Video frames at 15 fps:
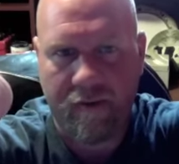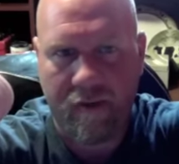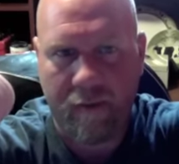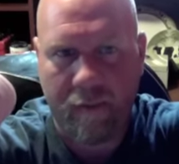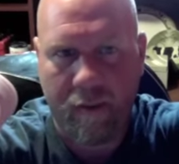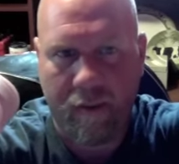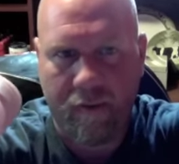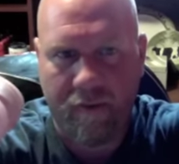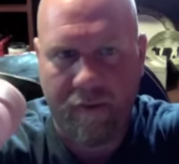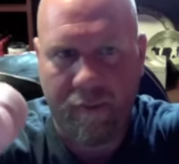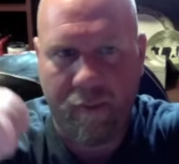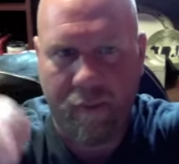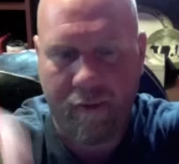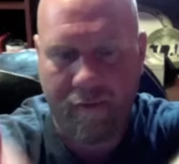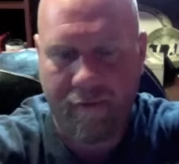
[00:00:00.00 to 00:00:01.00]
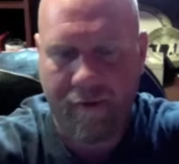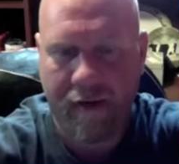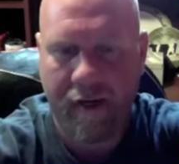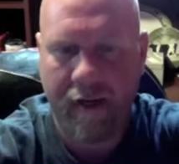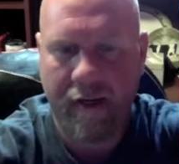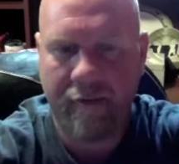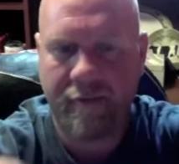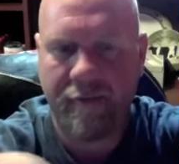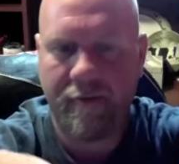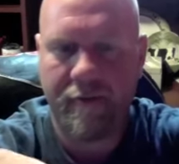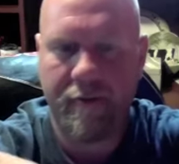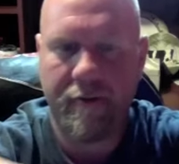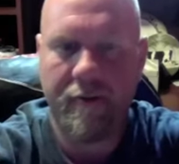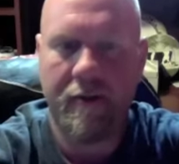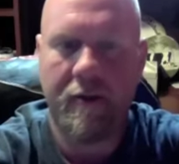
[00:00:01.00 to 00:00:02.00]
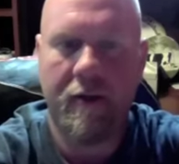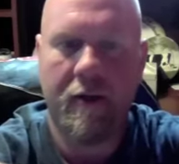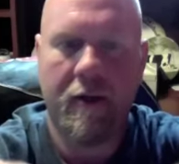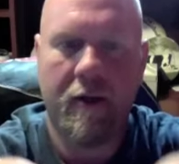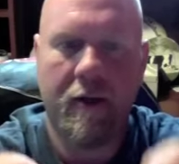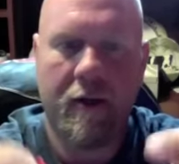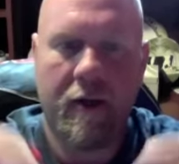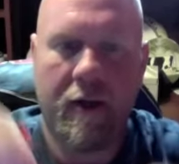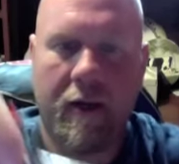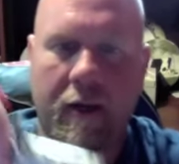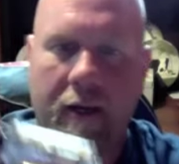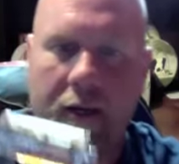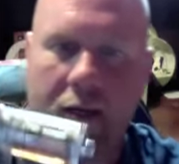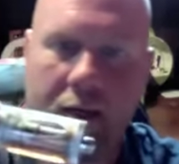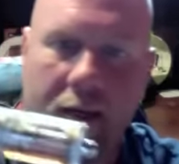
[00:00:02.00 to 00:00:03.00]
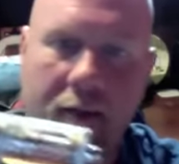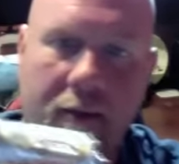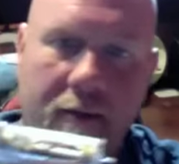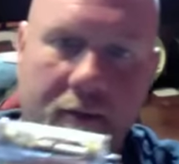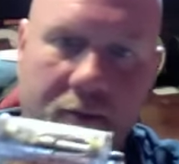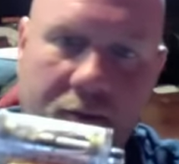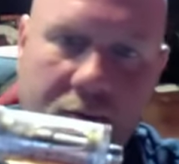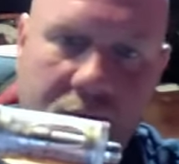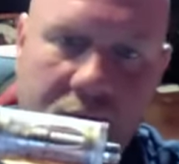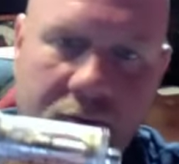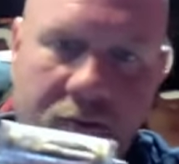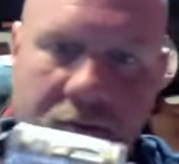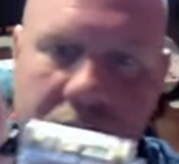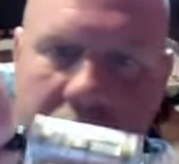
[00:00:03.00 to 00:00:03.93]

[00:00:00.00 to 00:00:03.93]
going to be 3.5. And you